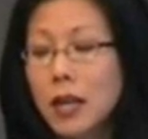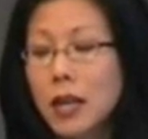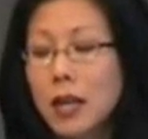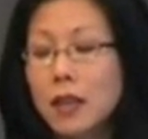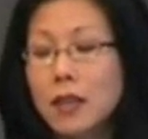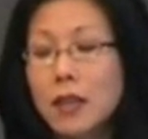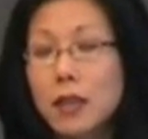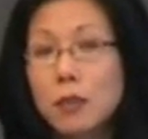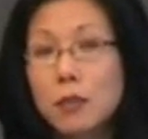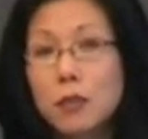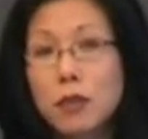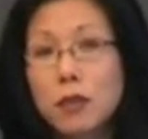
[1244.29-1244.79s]

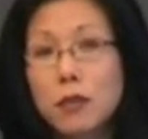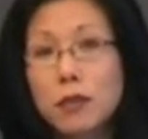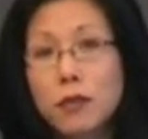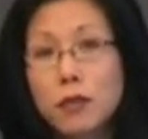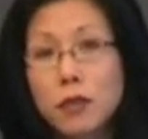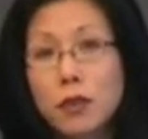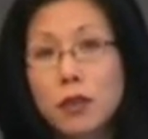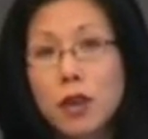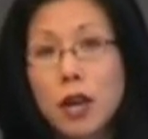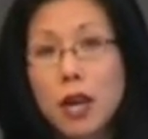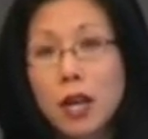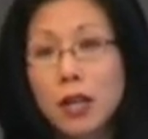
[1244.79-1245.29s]
and they
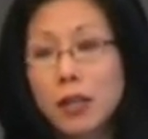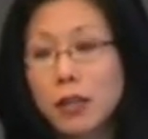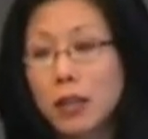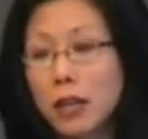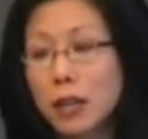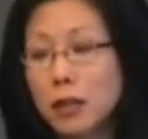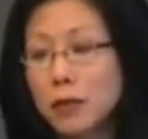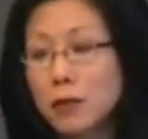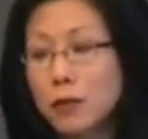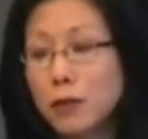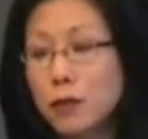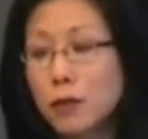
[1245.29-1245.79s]
prefer
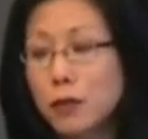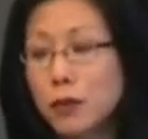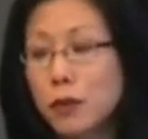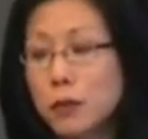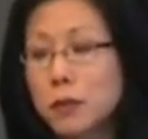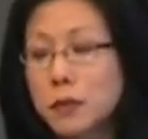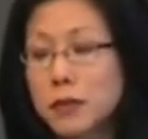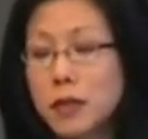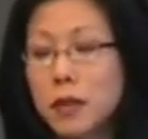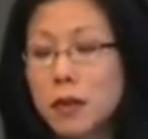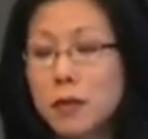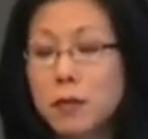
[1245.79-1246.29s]
online
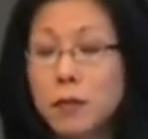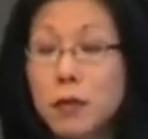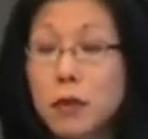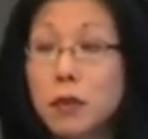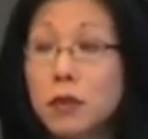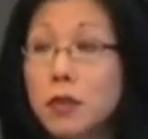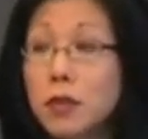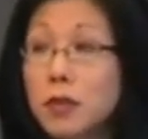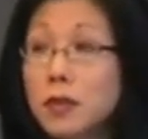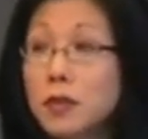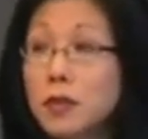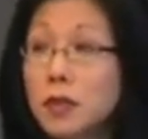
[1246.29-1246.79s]
forums that are
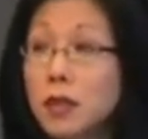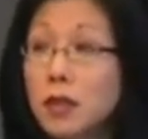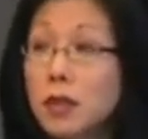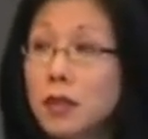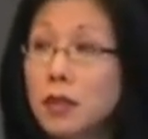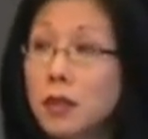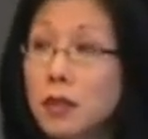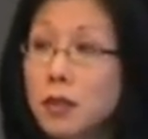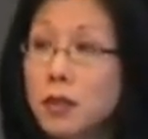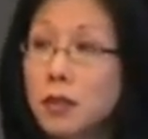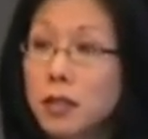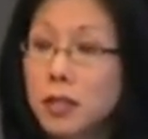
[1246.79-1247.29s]
focused
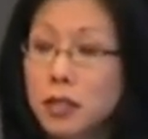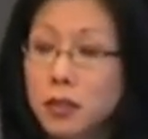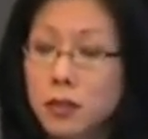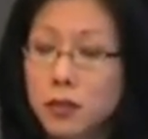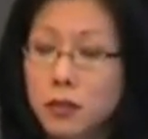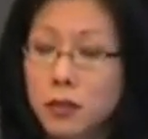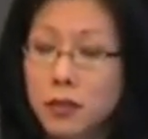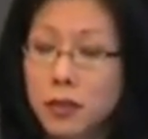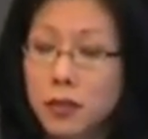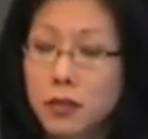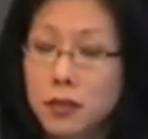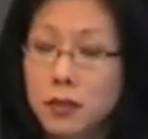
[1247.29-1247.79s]
on their
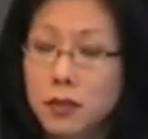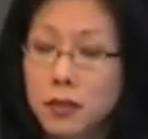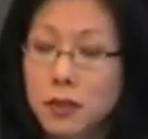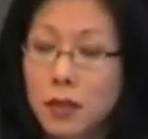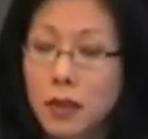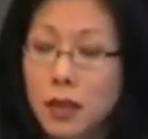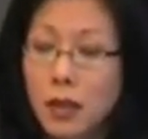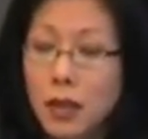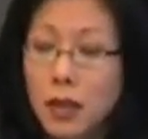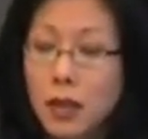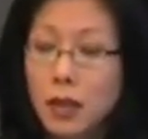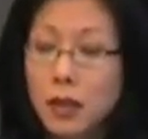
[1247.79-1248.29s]
interests.